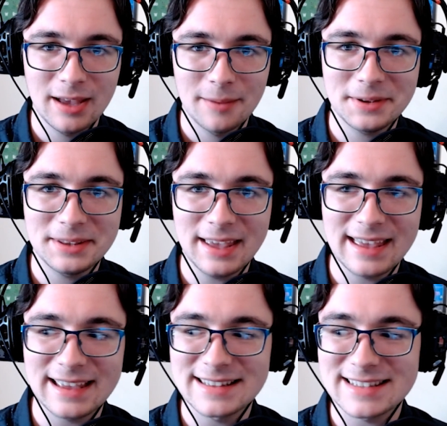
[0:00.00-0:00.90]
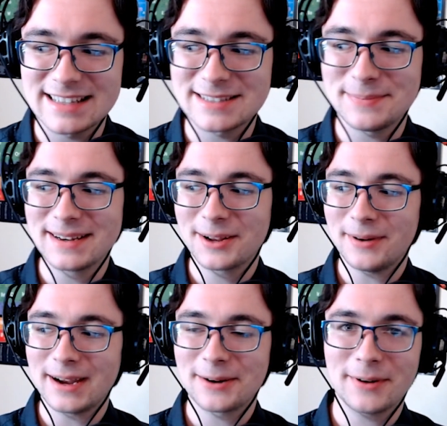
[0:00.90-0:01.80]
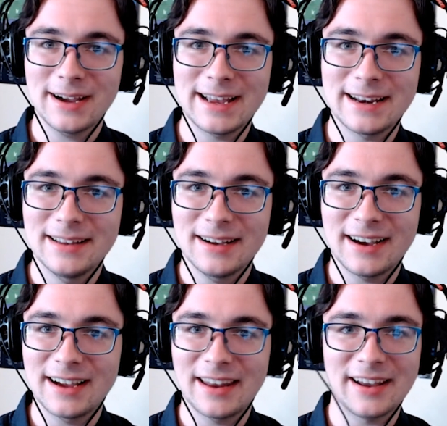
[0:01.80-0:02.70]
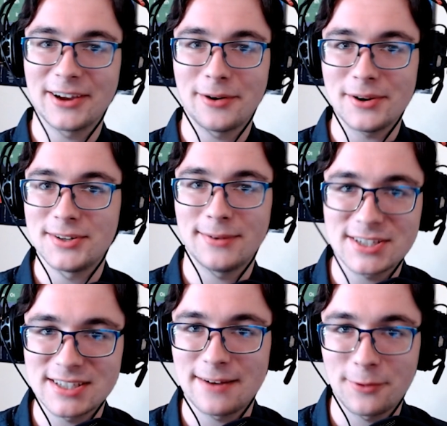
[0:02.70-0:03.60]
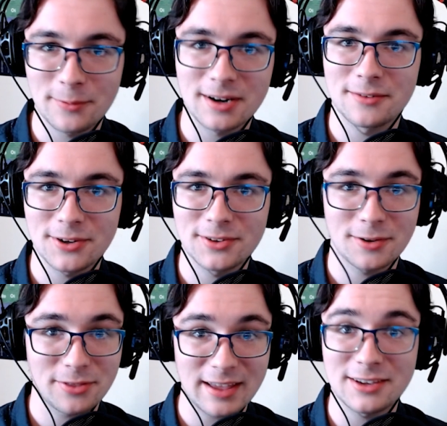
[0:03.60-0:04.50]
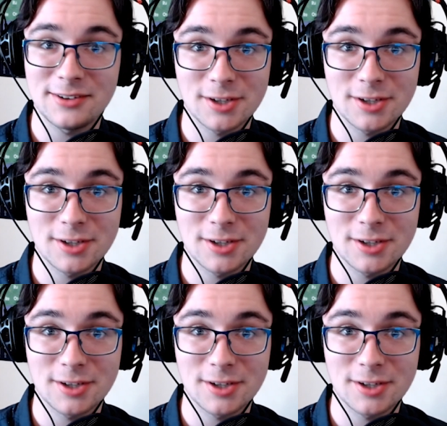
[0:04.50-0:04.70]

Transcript: But yeah, it's been quite a ride, and I owe it to each and every one of you, so thank you so